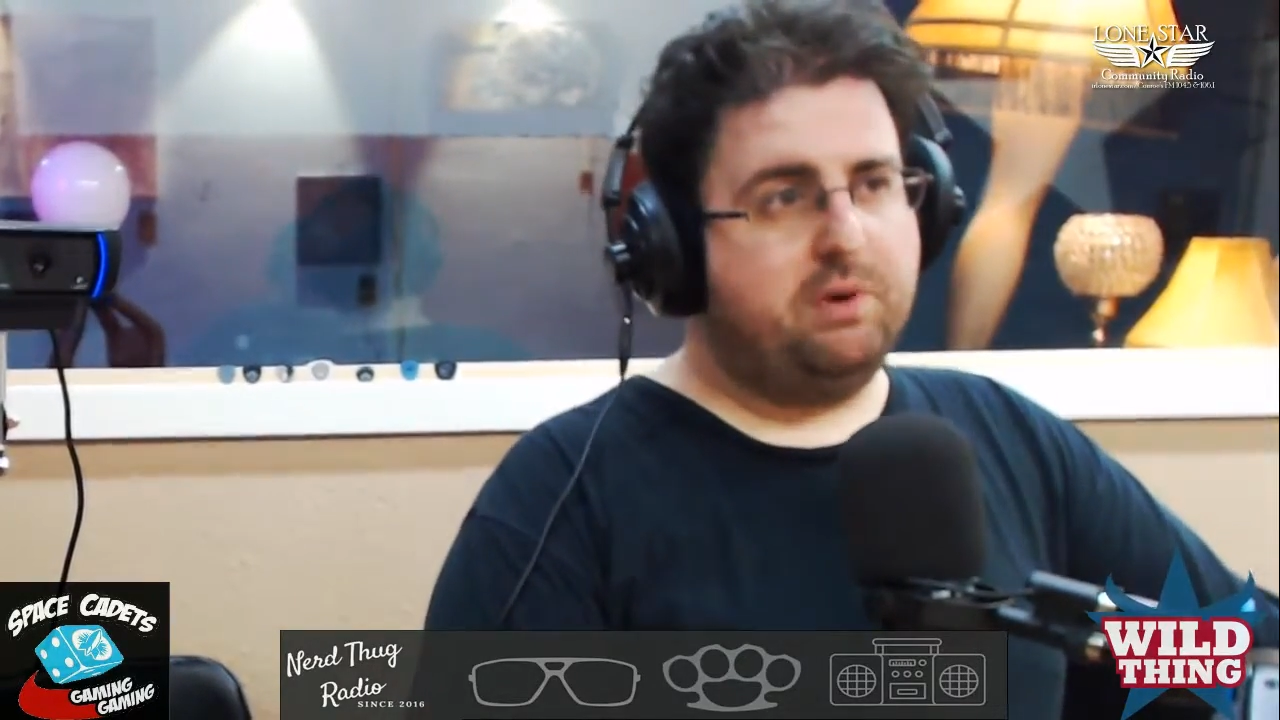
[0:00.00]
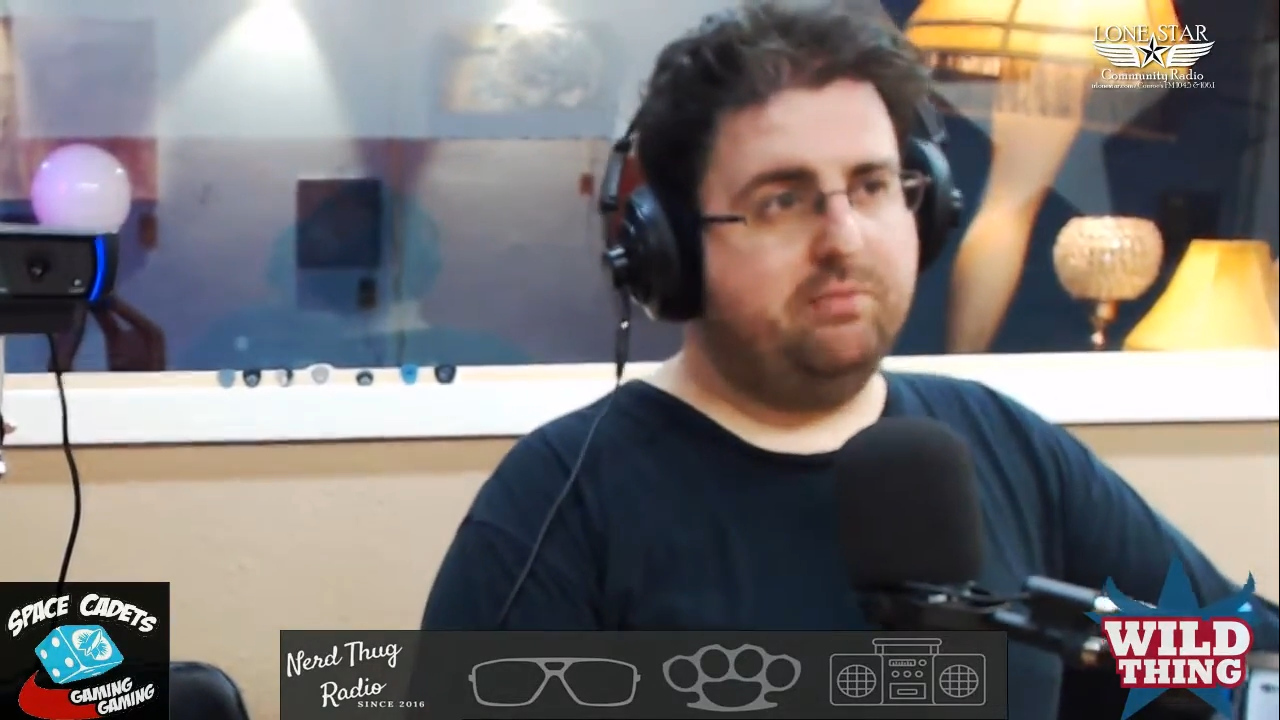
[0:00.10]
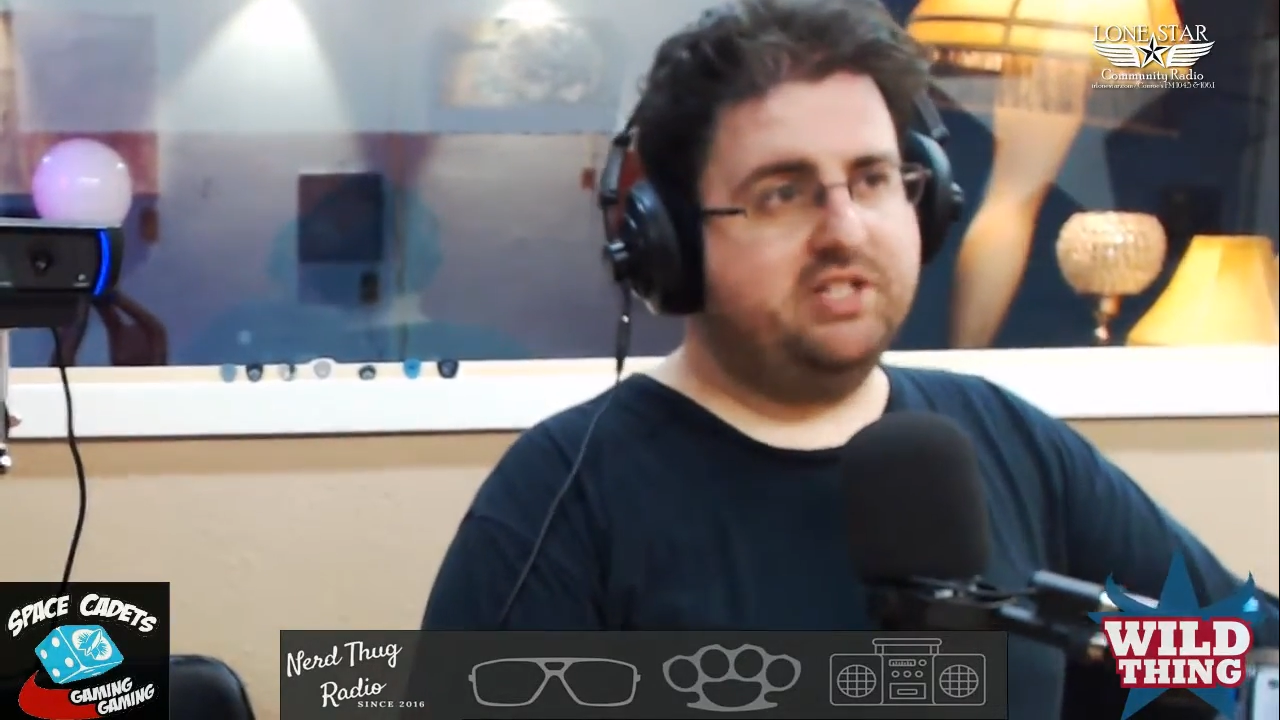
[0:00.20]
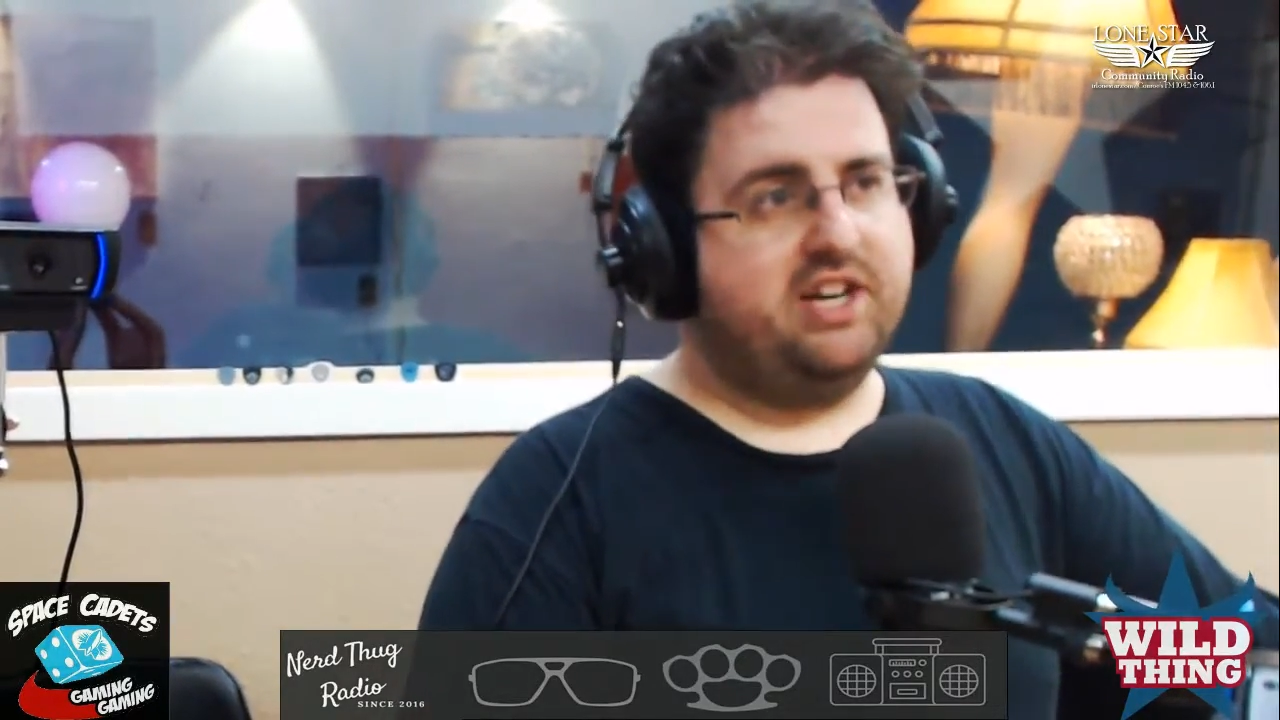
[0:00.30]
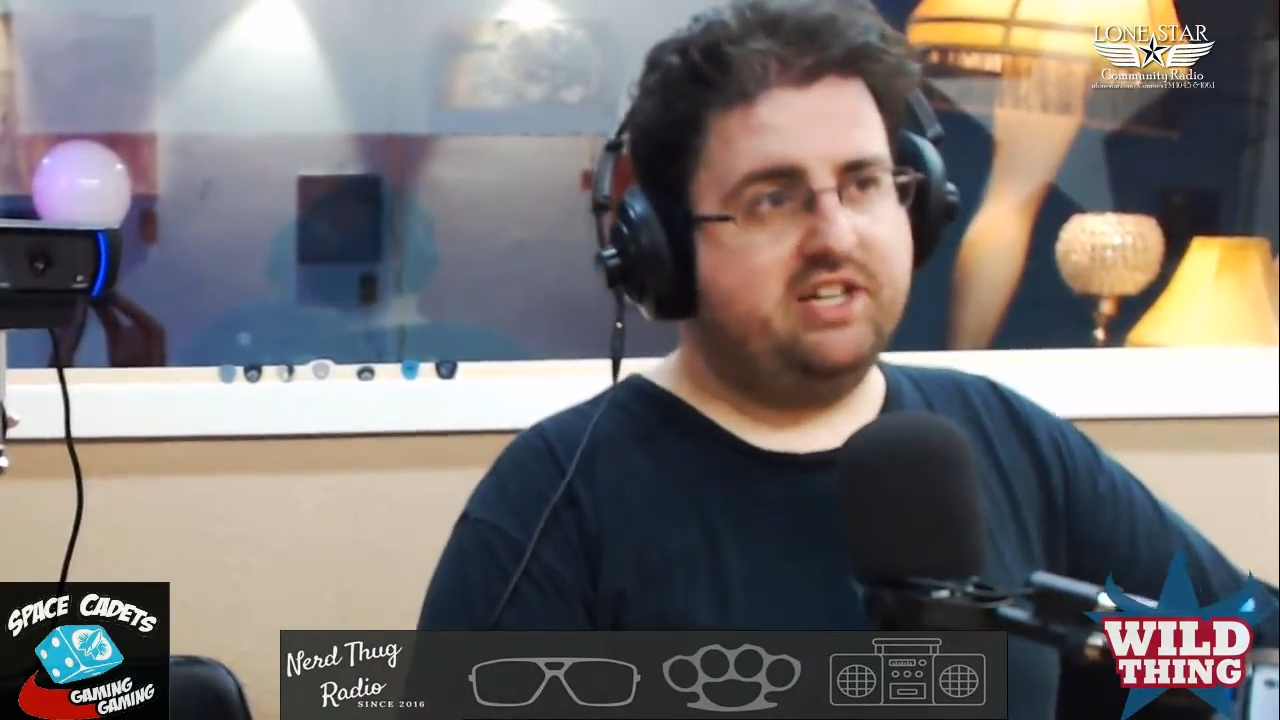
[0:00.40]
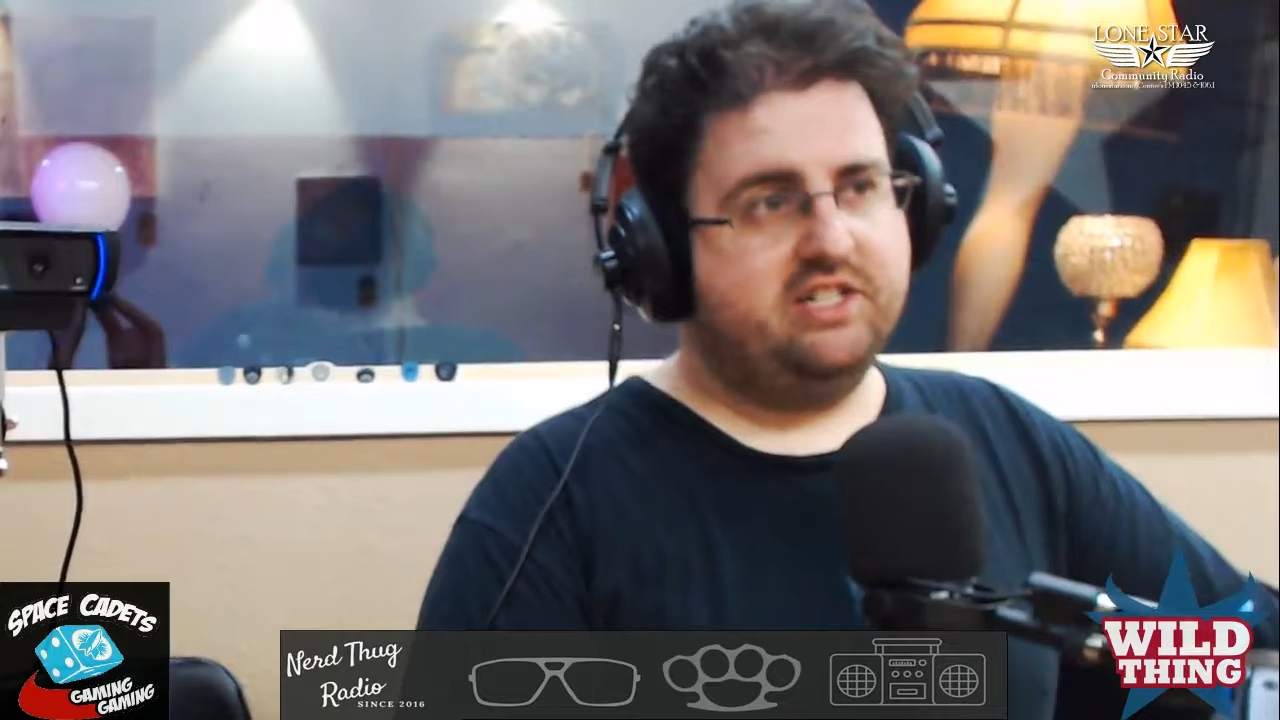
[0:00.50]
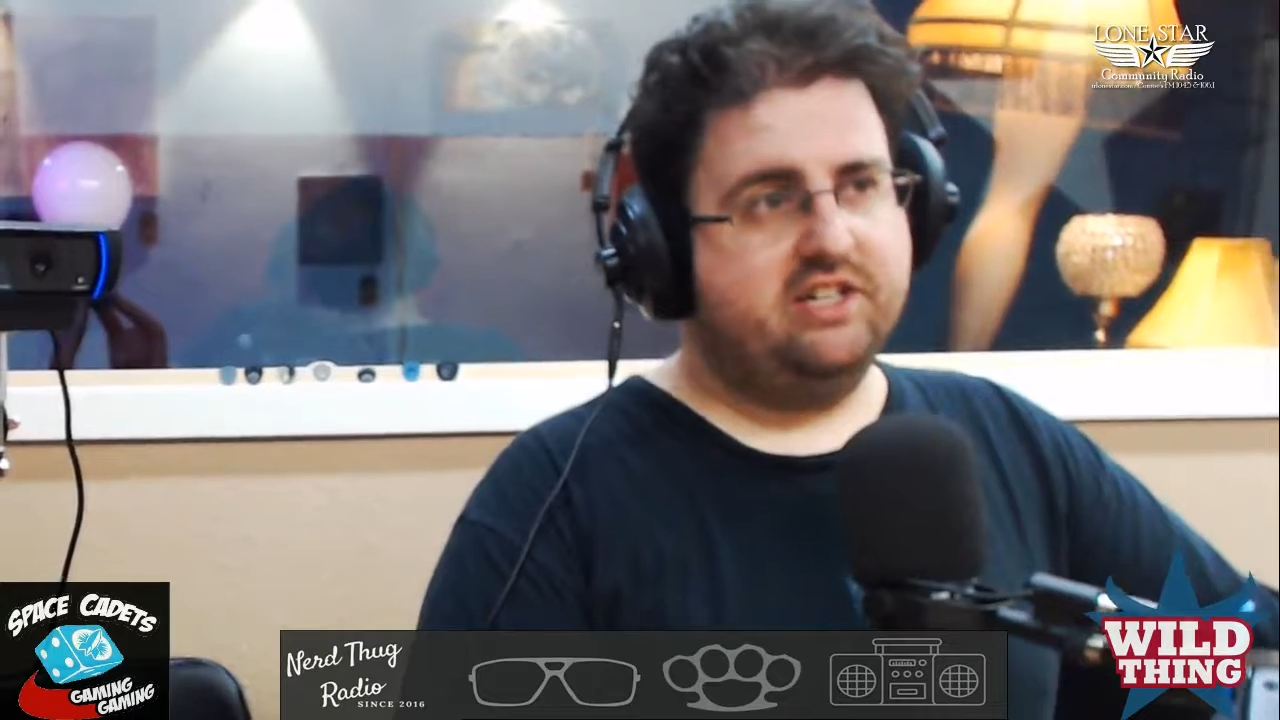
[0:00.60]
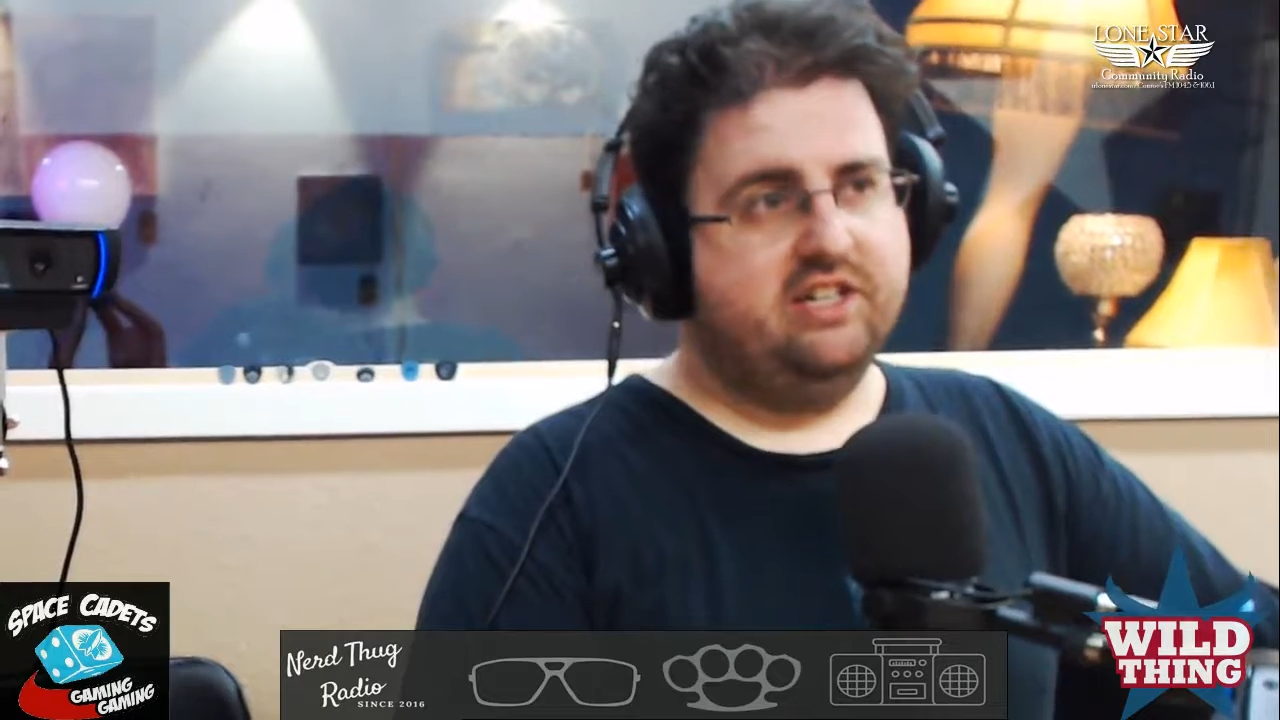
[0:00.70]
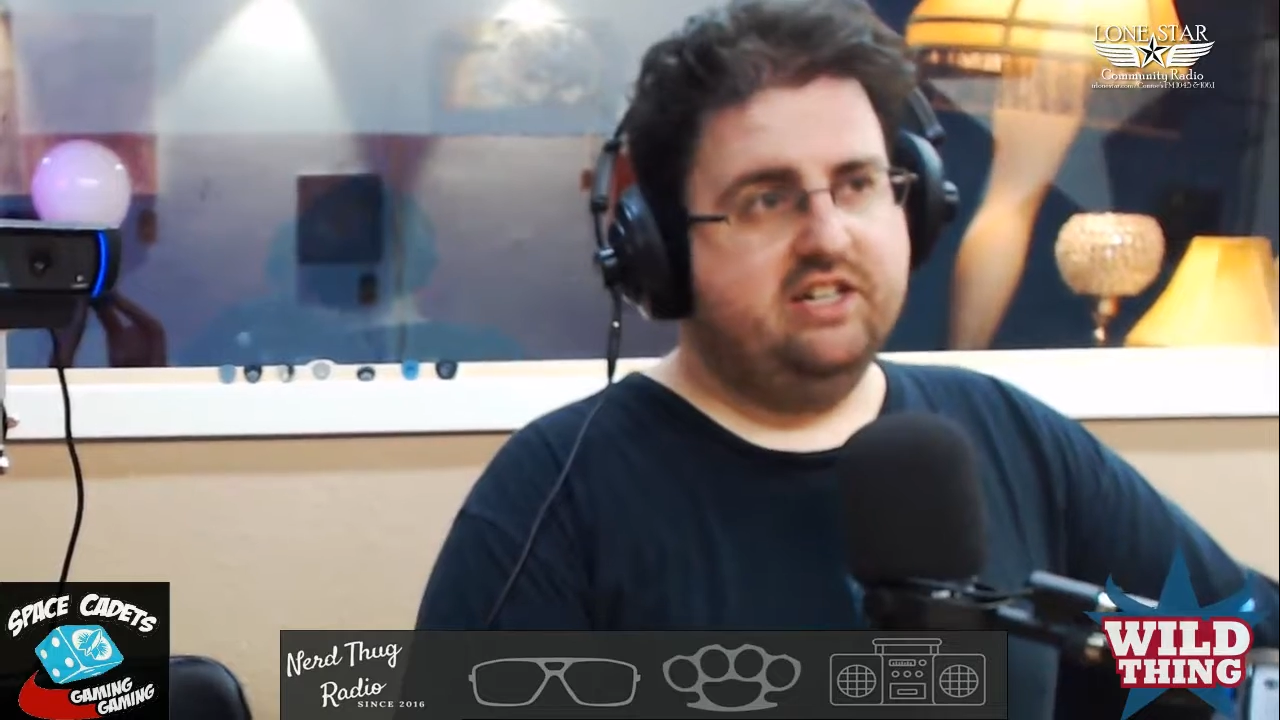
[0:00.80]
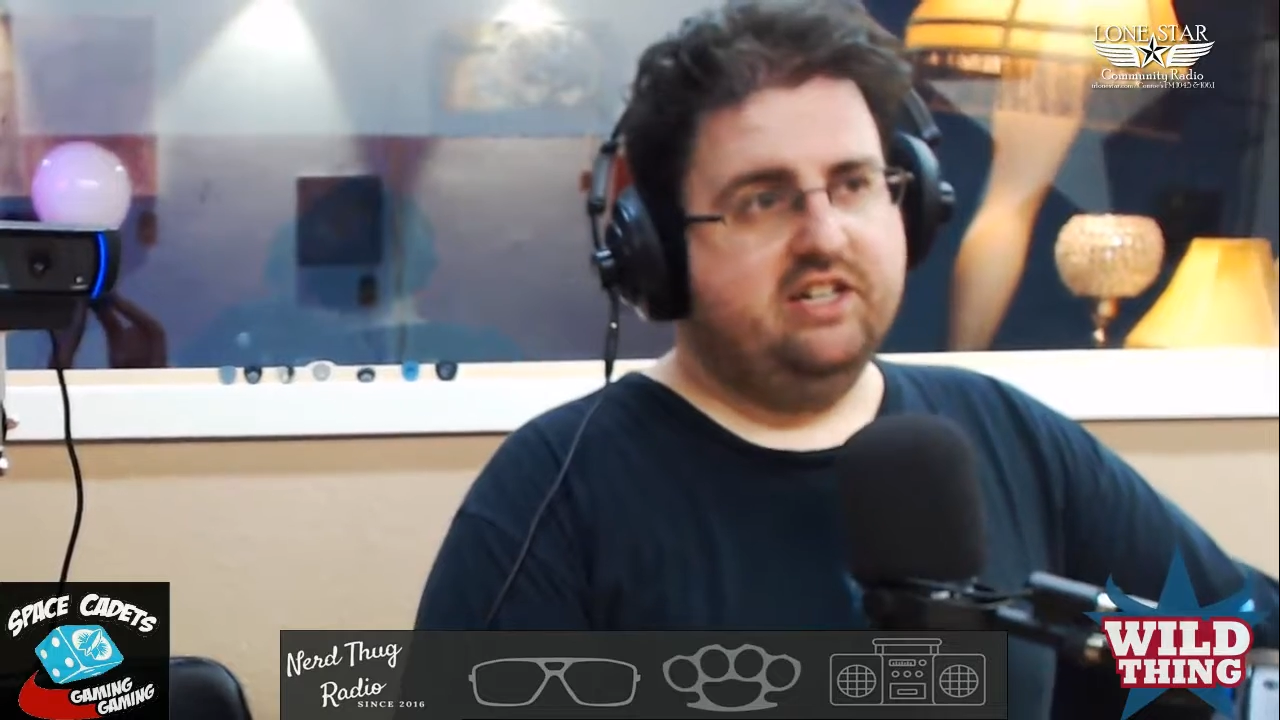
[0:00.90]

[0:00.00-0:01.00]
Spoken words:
publicized.